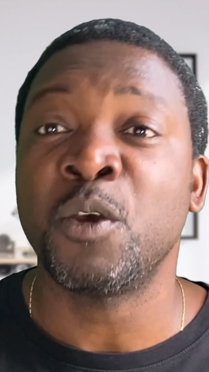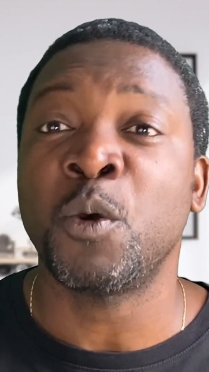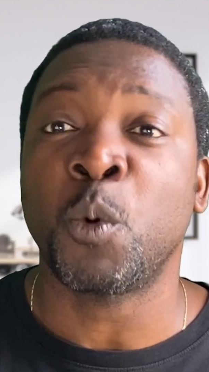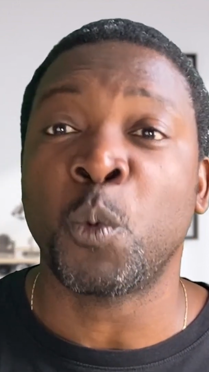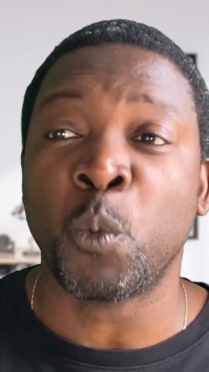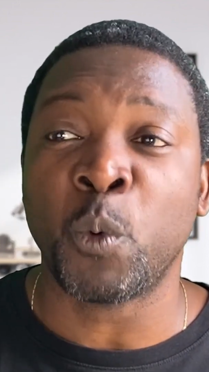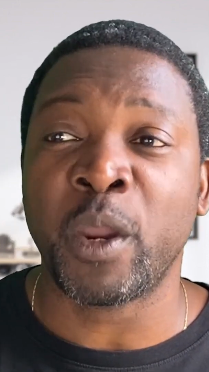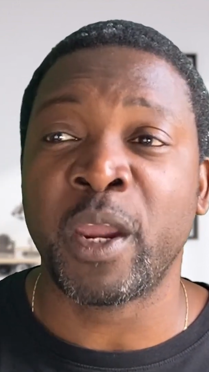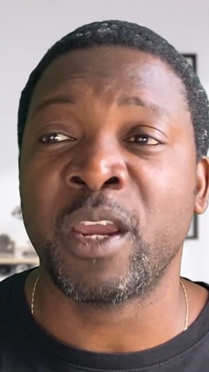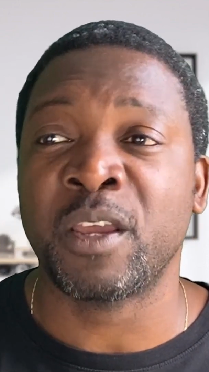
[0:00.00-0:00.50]

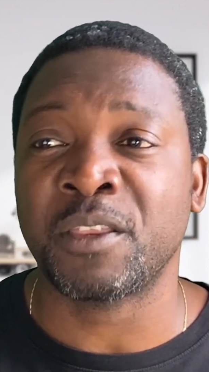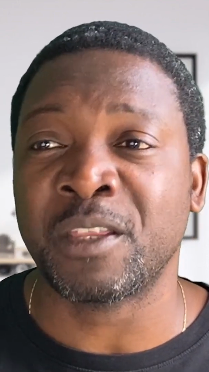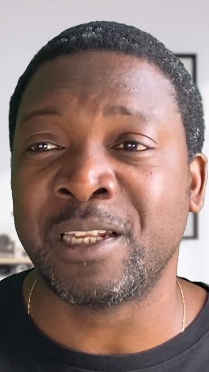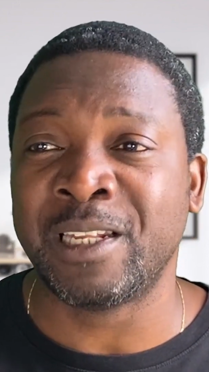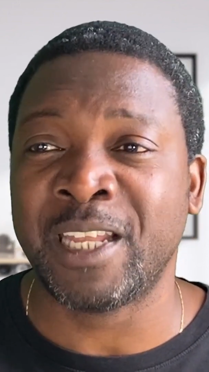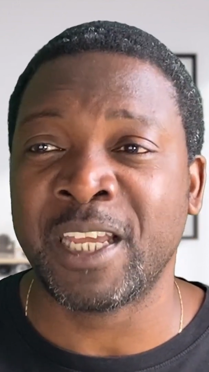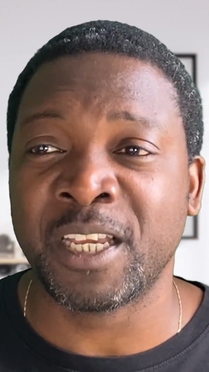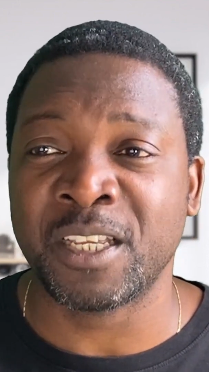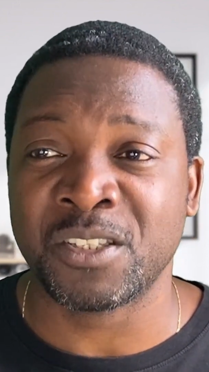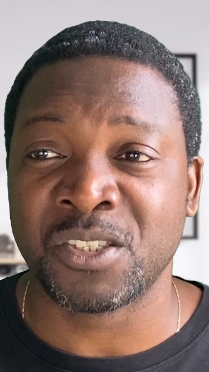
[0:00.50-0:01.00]
where the
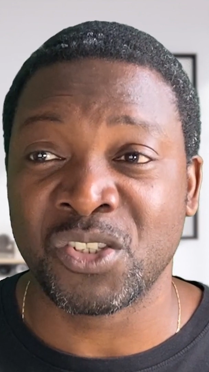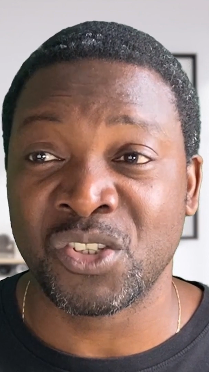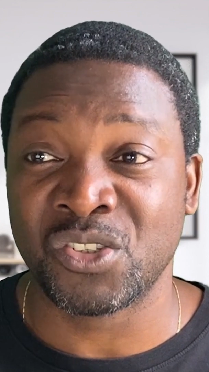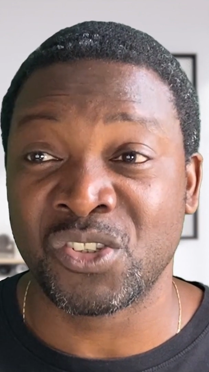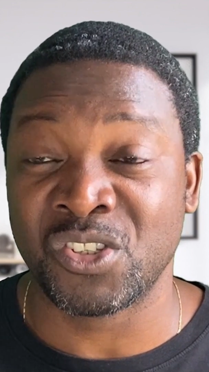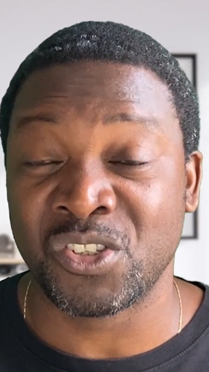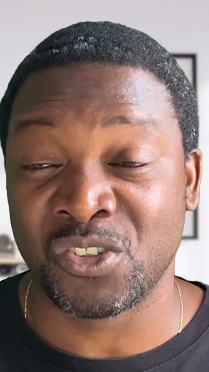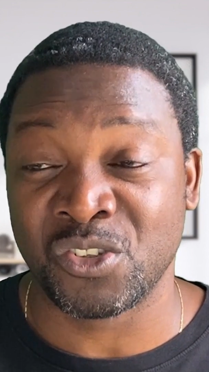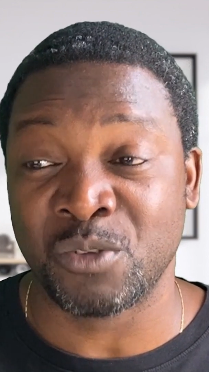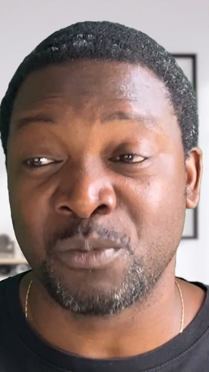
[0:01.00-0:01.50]
legacy
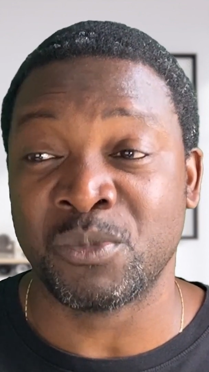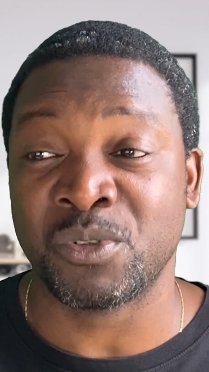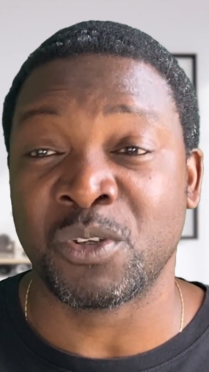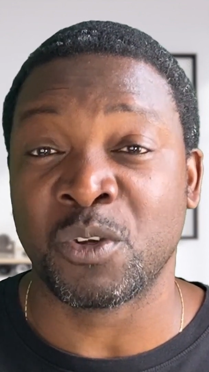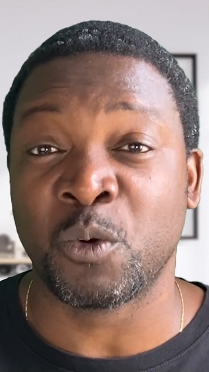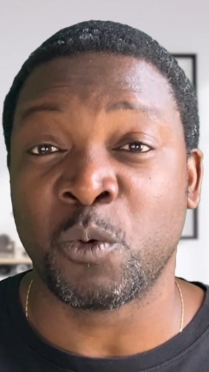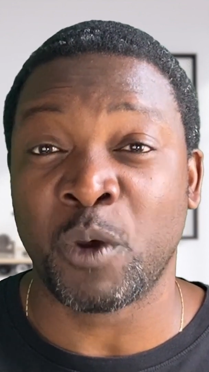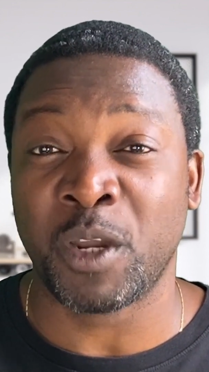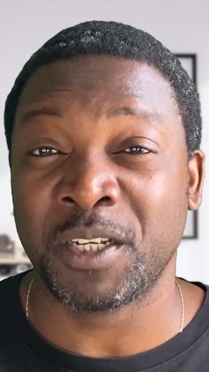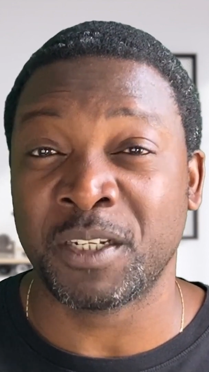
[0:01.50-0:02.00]
systems are
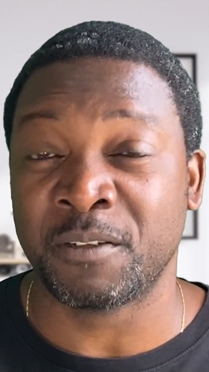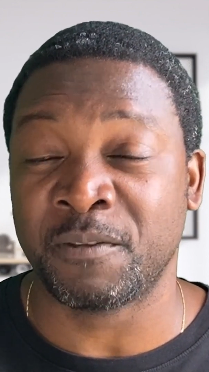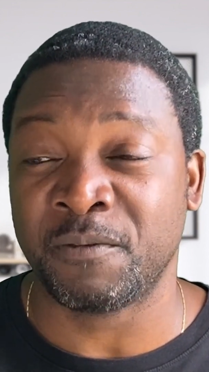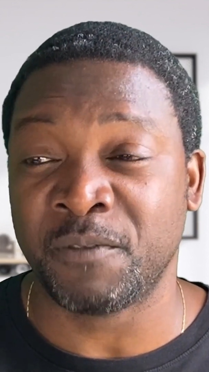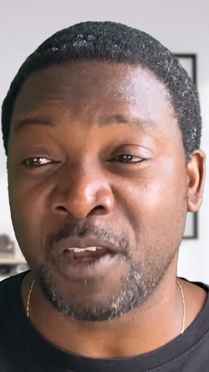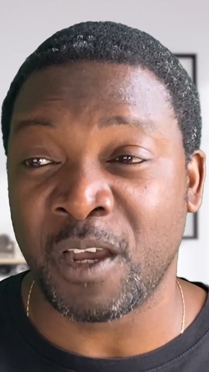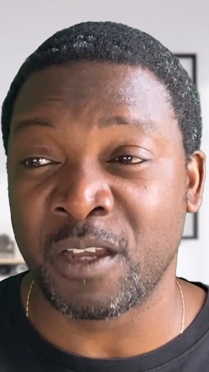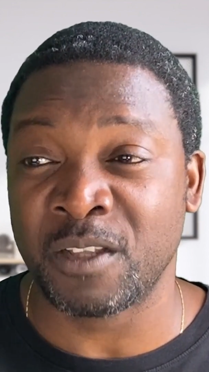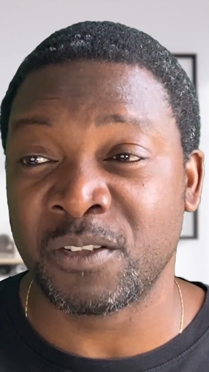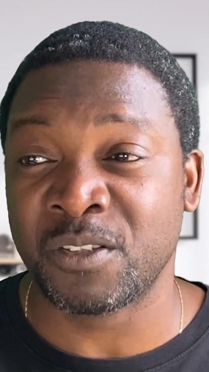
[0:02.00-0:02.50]
quite
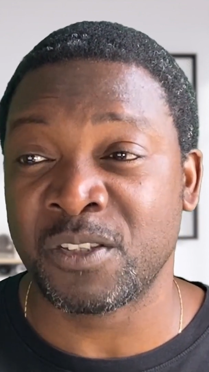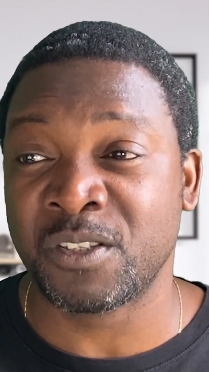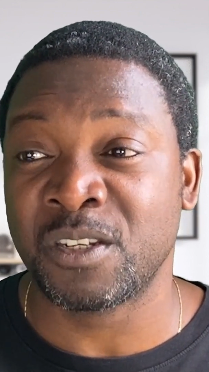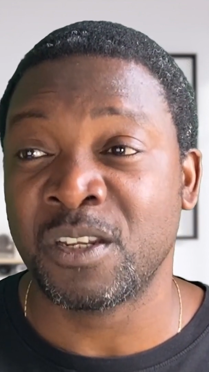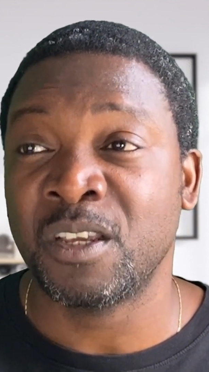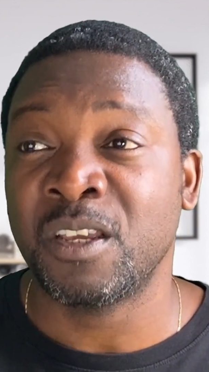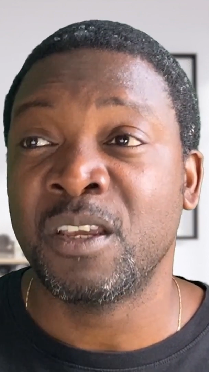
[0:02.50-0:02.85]
advanced,